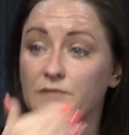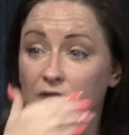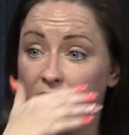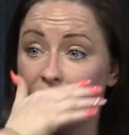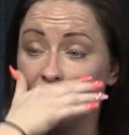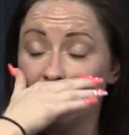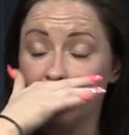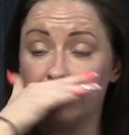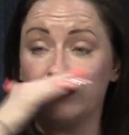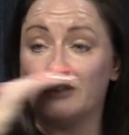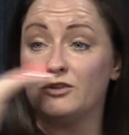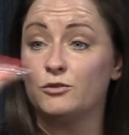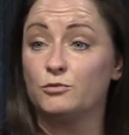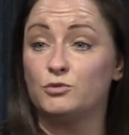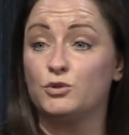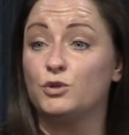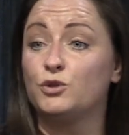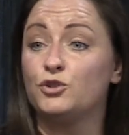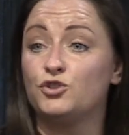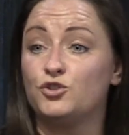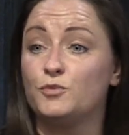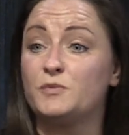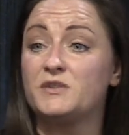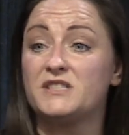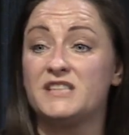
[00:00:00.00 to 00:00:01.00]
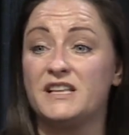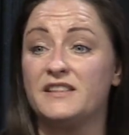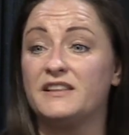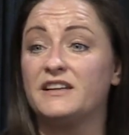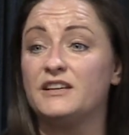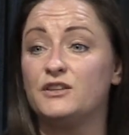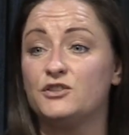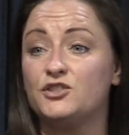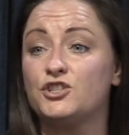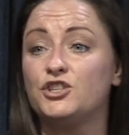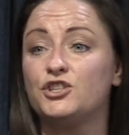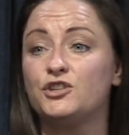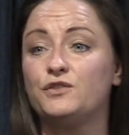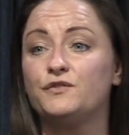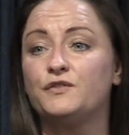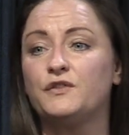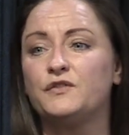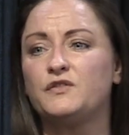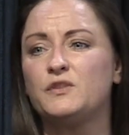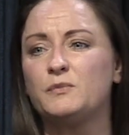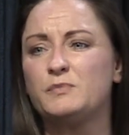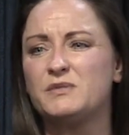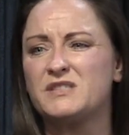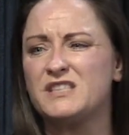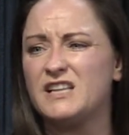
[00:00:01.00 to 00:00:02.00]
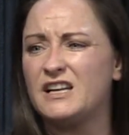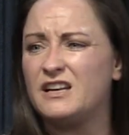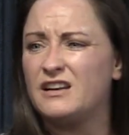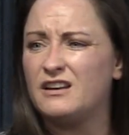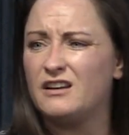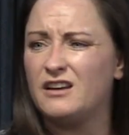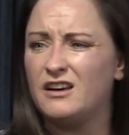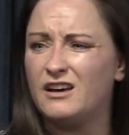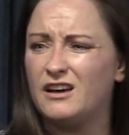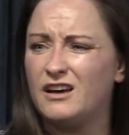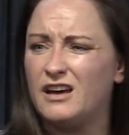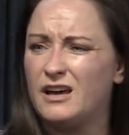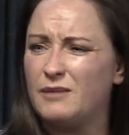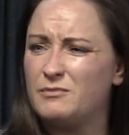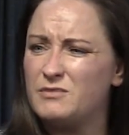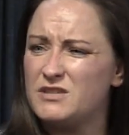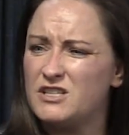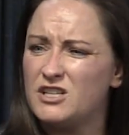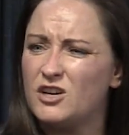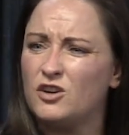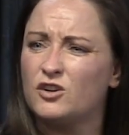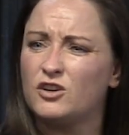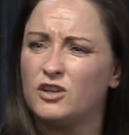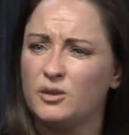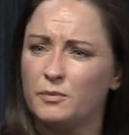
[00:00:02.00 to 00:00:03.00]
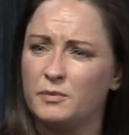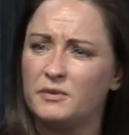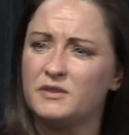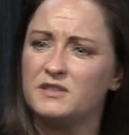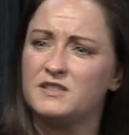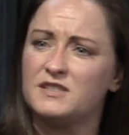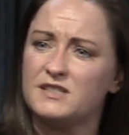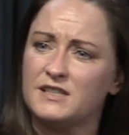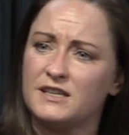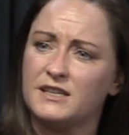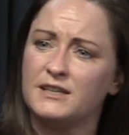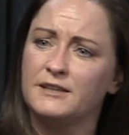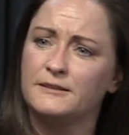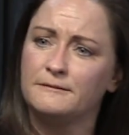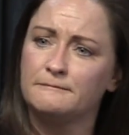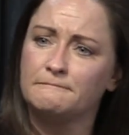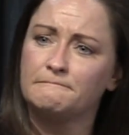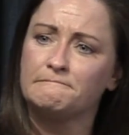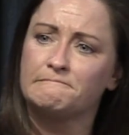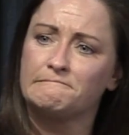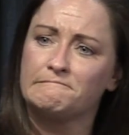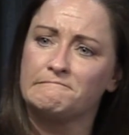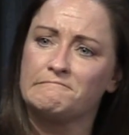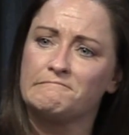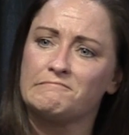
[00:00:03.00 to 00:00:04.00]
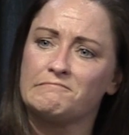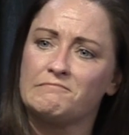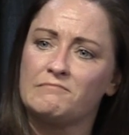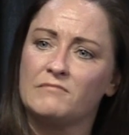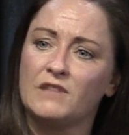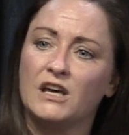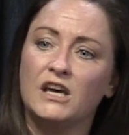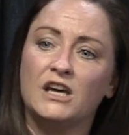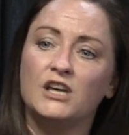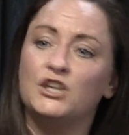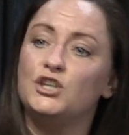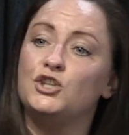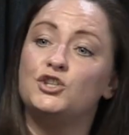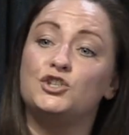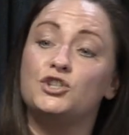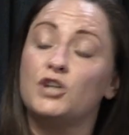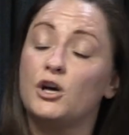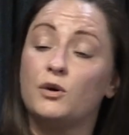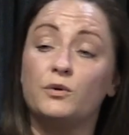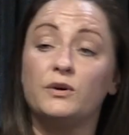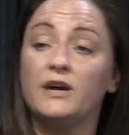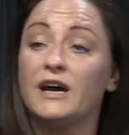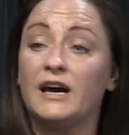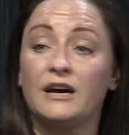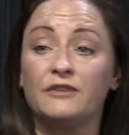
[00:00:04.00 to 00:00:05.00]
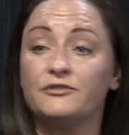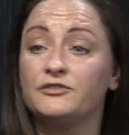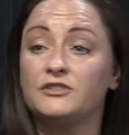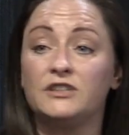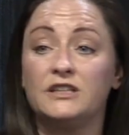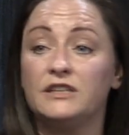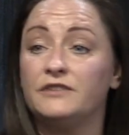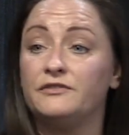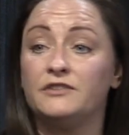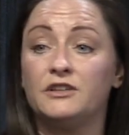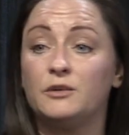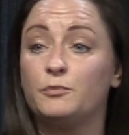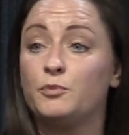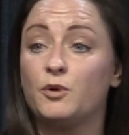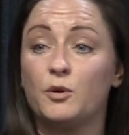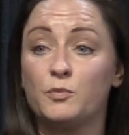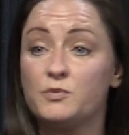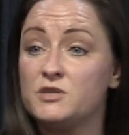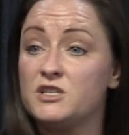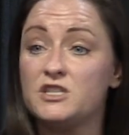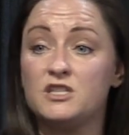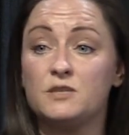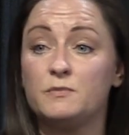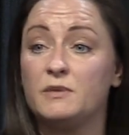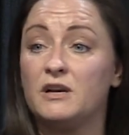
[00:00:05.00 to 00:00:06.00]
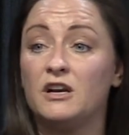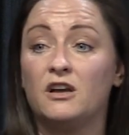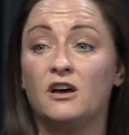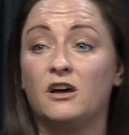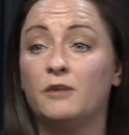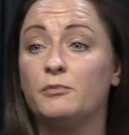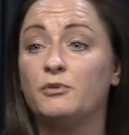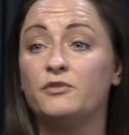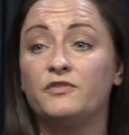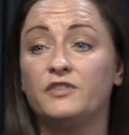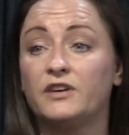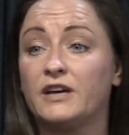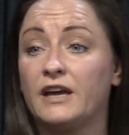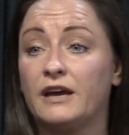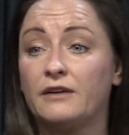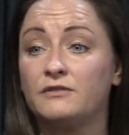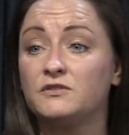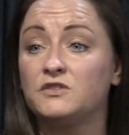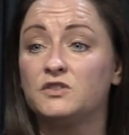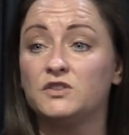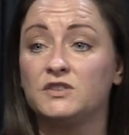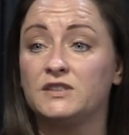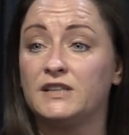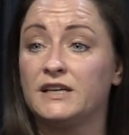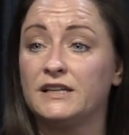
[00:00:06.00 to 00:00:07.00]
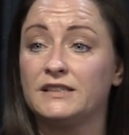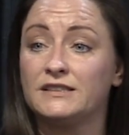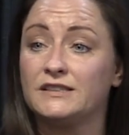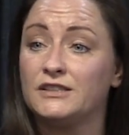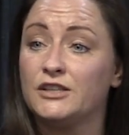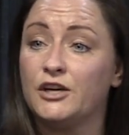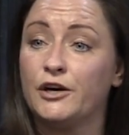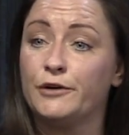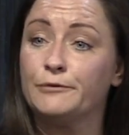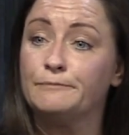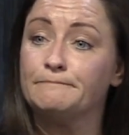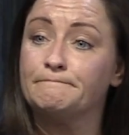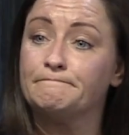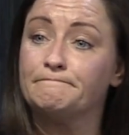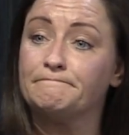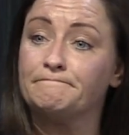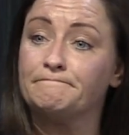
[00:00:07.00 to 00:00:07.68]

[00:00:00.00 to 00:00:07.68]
And it's gone up to 100%. They used to do 50% empty occupancy. You don't have to live in a property to be liable for council tax now.